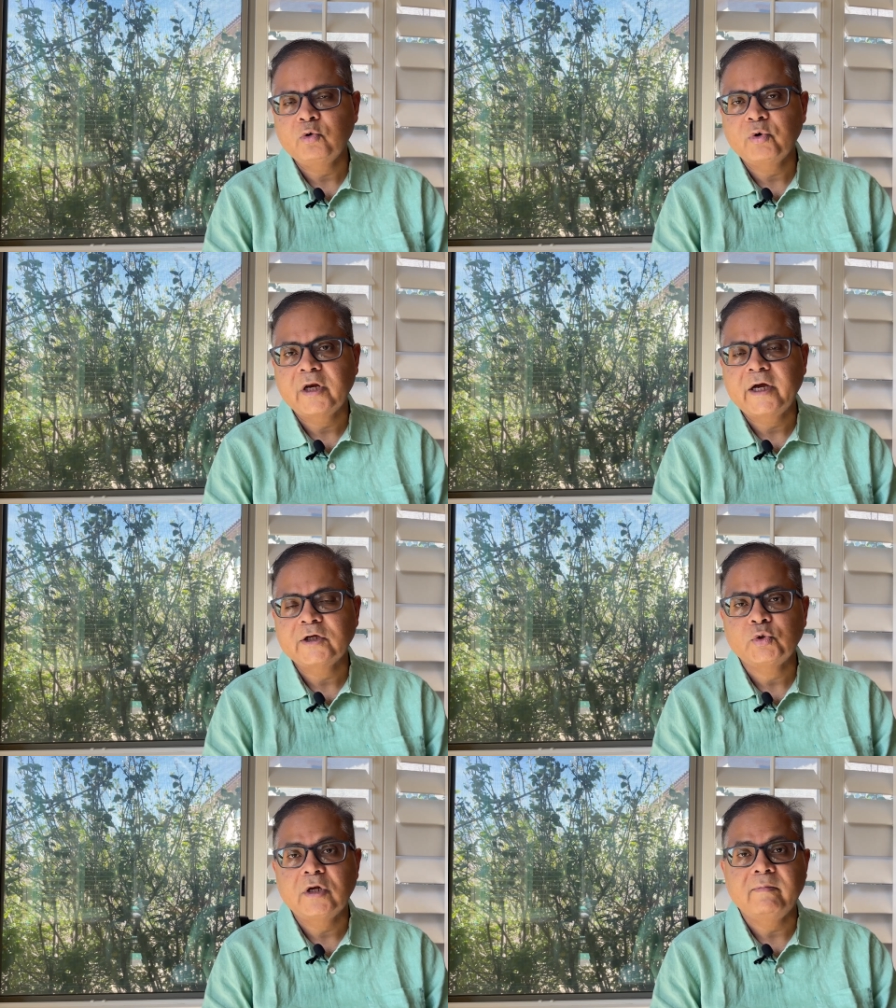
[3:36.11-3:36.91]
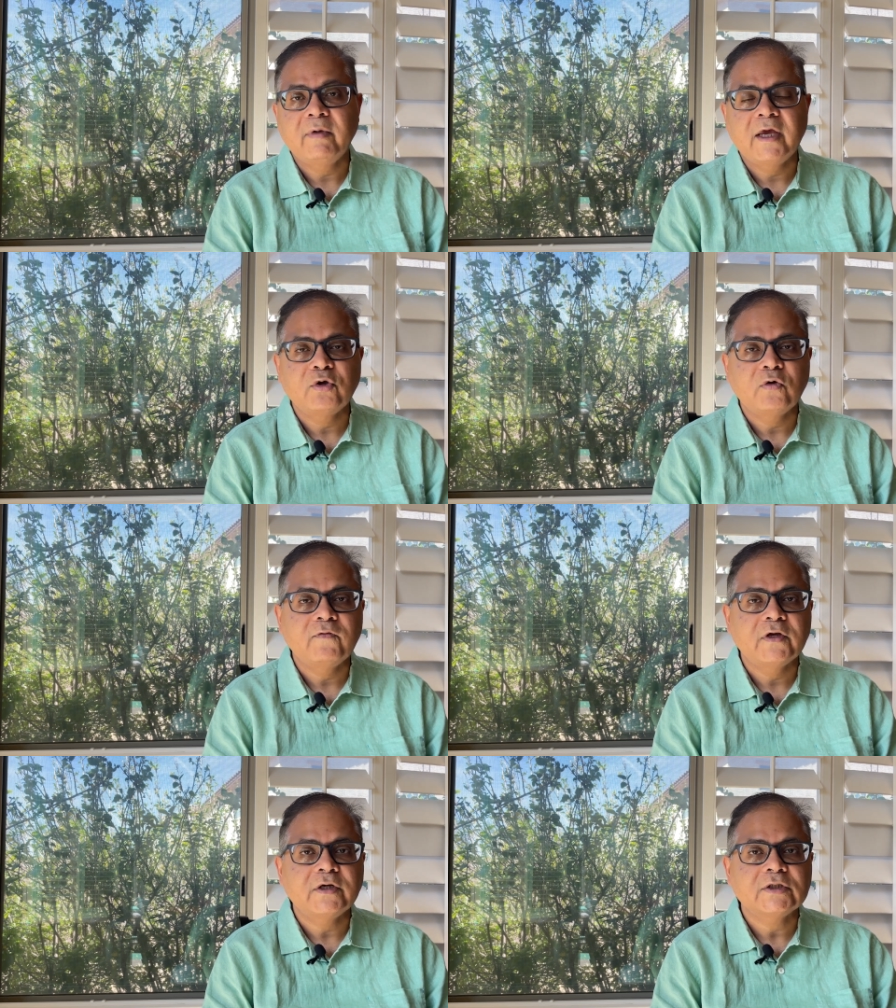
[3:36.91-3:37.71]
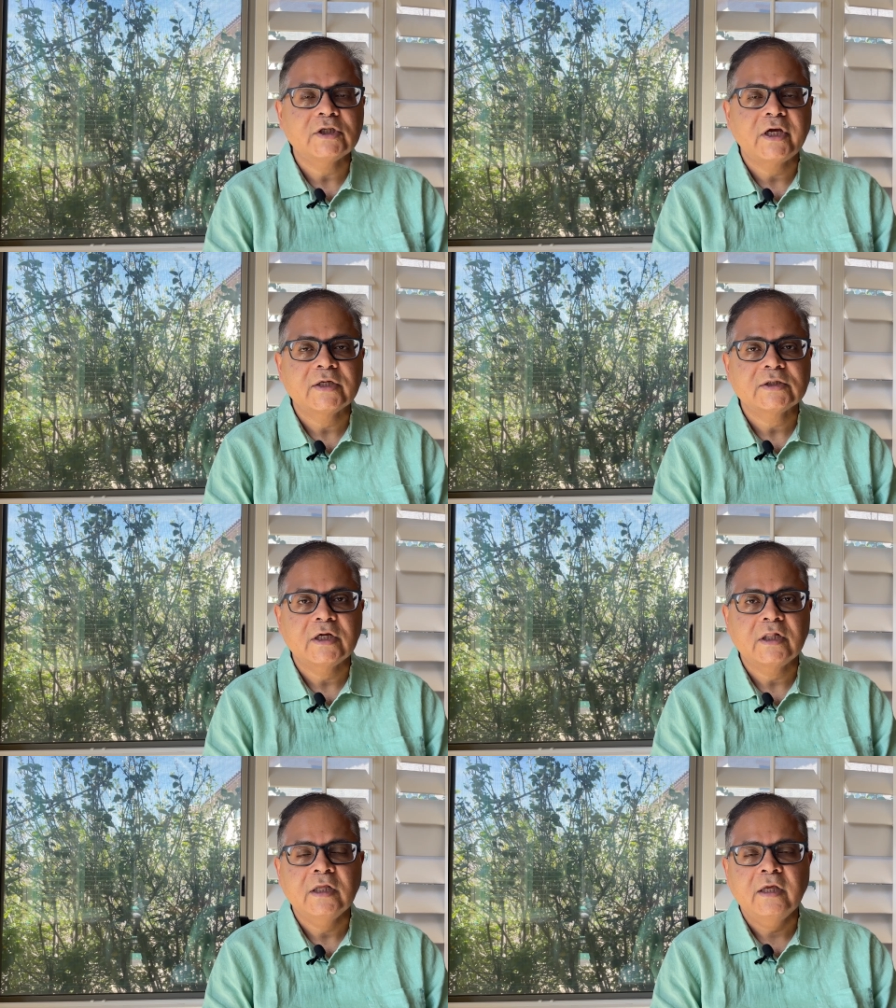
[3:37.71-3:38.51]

You can actually make your figures in Excel